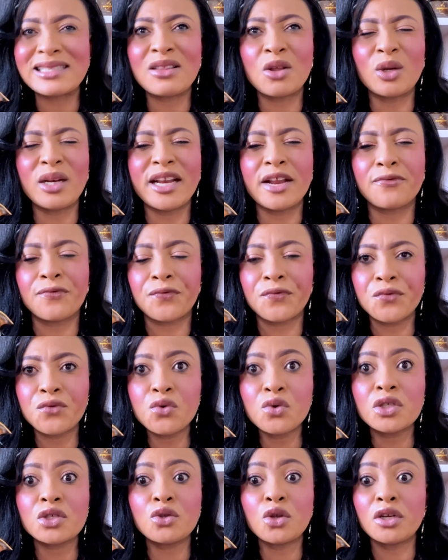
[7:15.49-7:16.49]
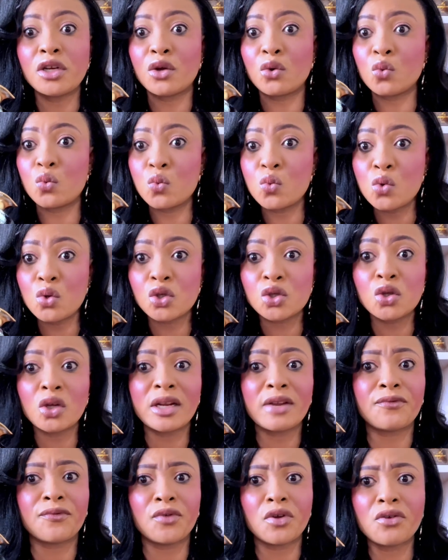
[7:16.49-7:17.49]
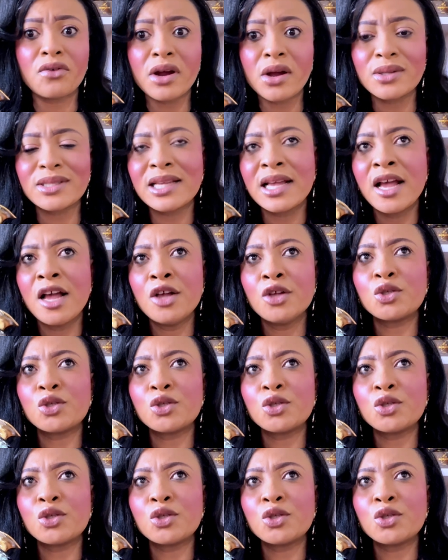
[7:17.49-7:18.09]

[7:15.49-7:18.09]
Not the fruits, not the woods, not the florals.